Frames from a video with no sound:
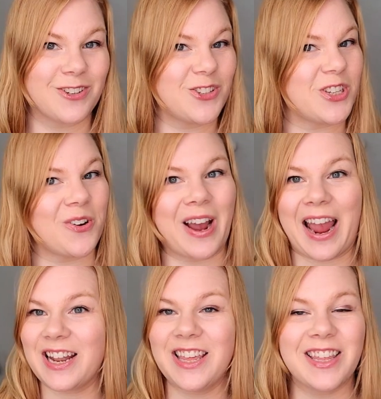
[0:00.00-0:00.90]
So
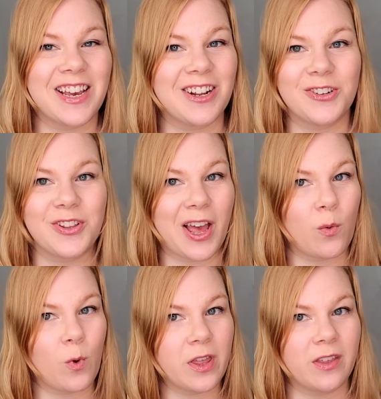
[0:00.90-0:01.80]
anything under
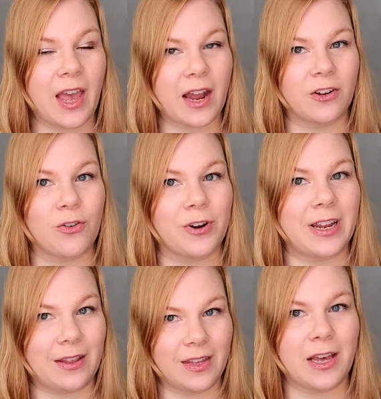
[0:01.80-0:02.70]
that with
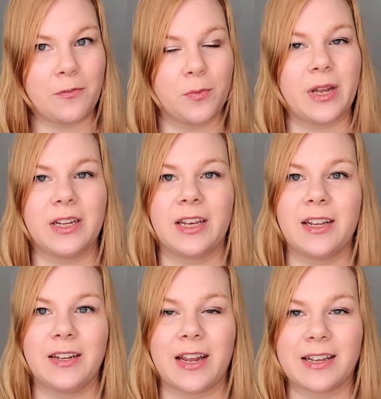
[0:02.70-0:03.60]
category in the alphabetic
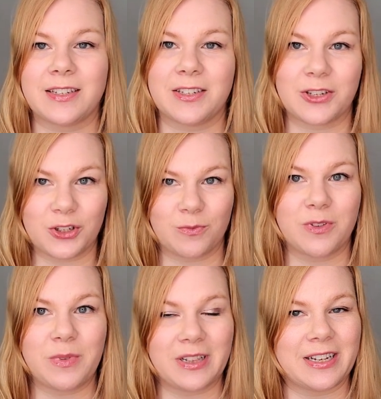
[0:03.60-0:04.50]
index is assumed
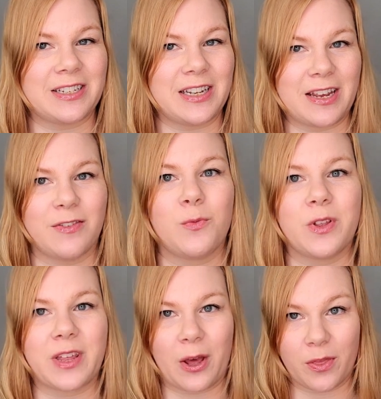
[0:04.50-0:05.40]
to be linked even
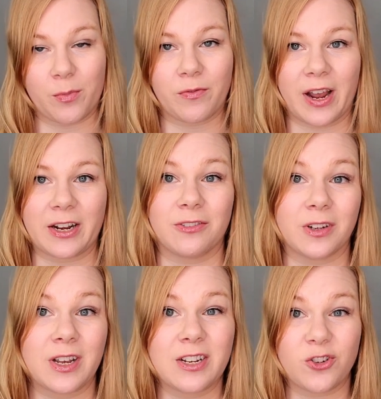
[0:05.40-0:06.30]
without the provider
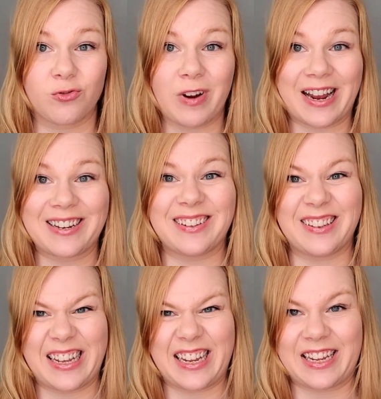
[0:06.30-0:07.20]
direct
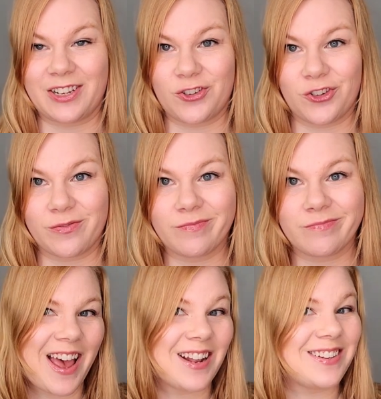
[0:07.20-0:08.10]
linkage.
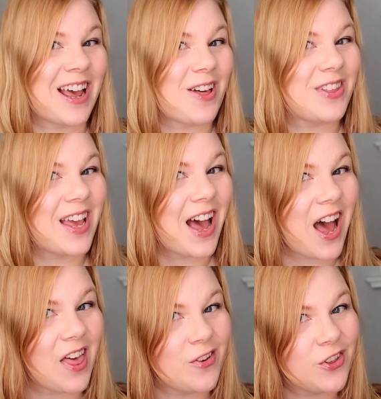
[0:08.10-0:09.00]
Now, the
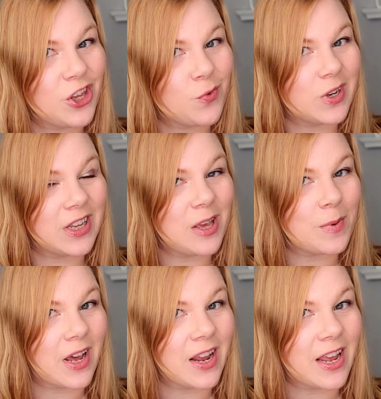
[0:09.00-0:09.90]
other thing you want to keep
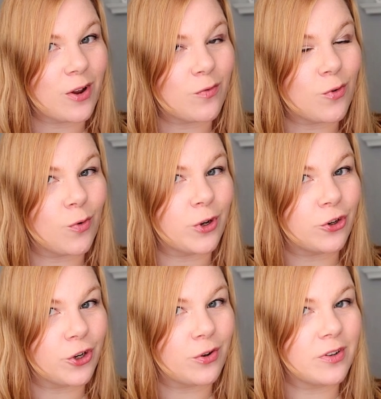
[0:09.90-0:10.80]
an eye out for when
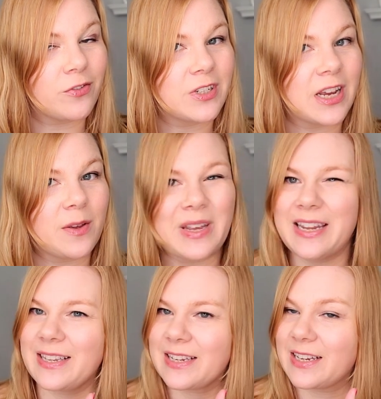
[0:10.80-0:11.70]
you're coding for
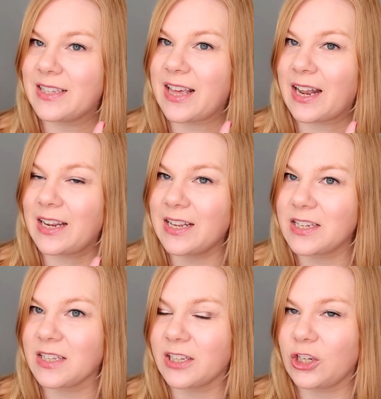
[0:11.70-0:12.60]
diabetes is that
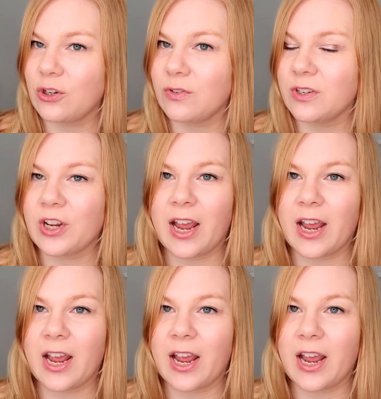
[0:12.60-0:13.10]
insulin usage.